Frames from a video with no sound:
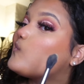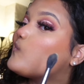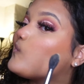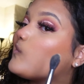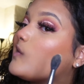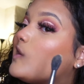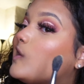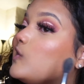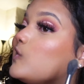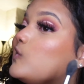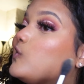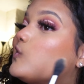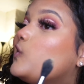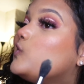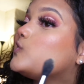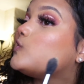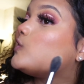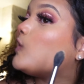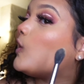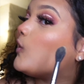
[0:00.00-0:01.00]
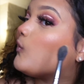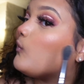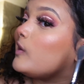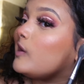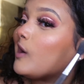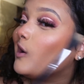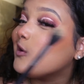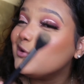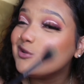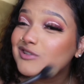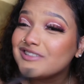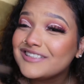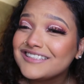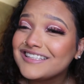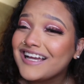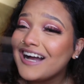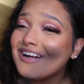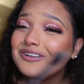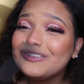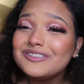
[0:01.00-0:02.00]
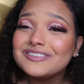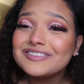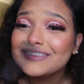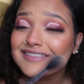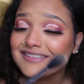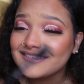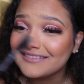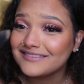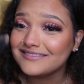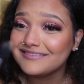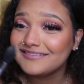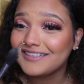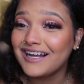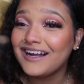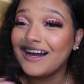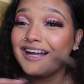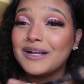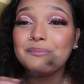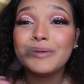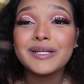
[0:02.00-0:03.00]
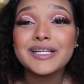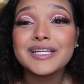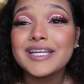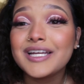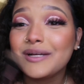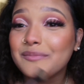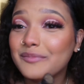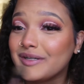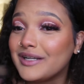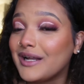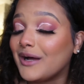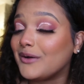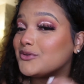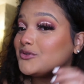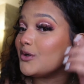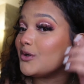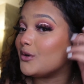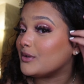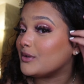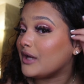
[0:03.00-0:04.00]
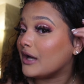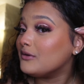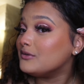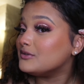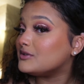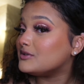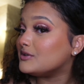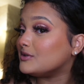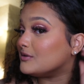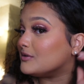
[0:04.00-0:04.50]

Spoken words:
A little goes a long way. Y'all gonna see, y'all gonna see. I got a better camera now, so y'all gonna see.